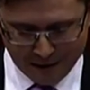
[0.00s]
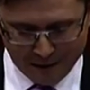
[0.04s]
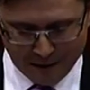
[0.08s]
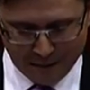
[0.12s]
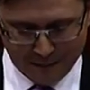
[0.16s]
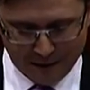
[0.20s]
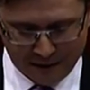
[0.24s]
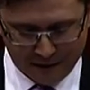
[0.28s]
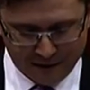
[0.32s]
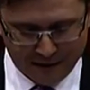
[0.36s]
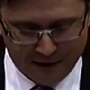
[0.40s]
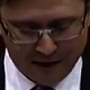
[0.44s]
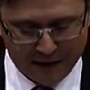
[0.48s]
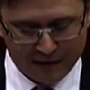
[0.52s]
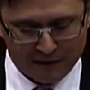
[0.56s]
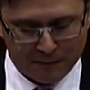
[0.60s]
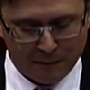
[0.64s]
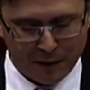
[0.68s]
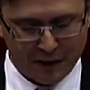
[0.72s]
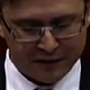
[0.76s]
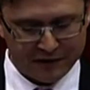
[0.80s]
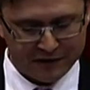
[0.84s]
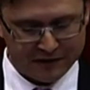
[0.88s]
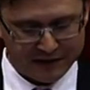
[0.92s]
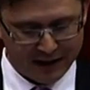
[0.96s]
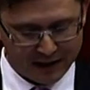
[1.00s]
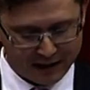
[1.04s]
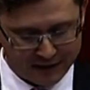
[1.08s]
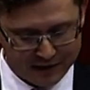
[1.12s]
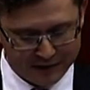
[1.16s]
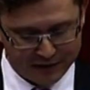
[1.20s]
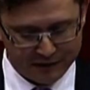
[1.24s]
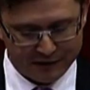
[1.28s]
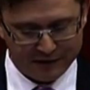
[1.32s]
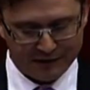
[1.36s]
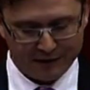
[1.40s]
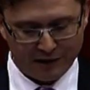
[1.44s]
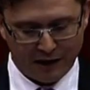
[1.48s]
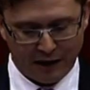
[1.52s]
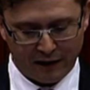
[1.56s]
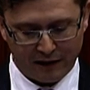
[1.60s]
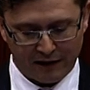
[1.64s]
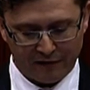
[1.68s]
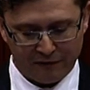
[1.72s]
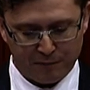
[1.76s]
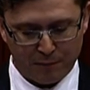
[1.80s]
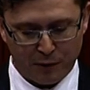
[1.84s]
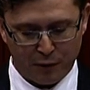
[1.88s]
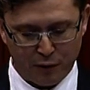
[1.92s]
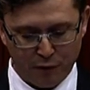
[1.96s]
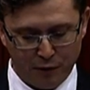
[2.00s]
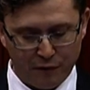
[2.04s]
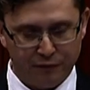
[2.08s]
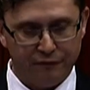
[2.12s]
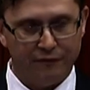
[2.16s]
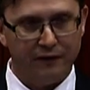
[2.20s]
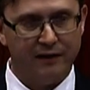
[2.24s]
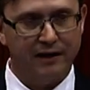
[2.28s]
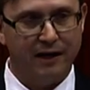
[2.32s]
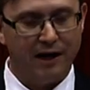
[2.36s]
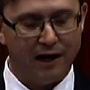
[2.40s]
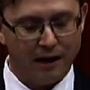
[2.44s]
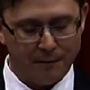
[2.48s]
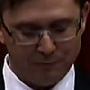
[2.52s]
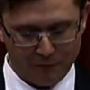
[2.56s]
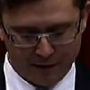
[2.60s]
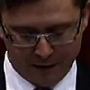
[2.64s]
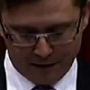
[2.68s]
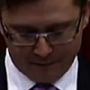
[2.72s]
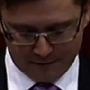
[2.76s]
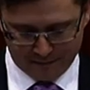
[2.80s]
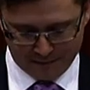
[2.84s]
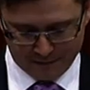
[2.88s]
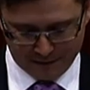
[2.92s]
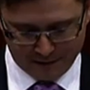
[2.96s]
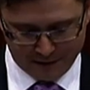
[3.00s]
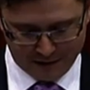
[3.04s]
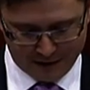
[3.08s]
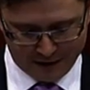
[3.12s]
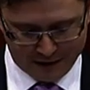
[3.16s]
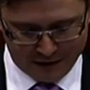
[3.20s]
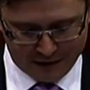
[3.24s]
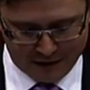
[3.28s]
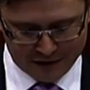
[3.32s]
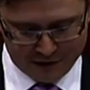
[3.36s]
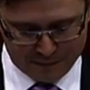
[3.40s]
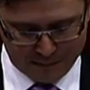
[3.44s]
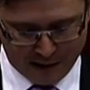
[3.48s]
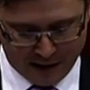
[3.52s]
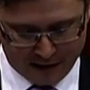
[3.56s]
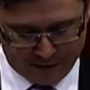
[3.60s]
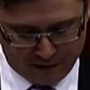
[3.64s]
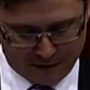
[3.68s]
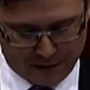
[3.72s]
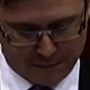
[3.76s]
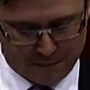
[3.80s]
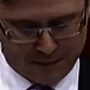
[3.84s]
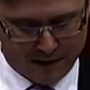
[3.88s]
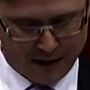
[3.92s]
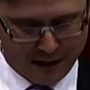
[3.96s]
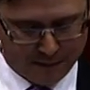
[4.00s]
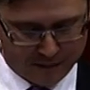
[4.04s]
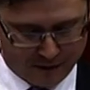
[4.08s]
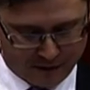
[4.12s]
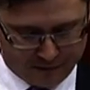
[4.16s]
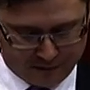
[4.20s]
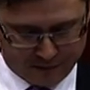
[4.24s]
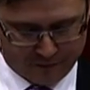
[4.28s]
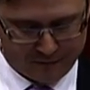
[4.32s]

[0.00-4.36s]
But at the end of my studies, I left Perth for Canberra as part of the Department of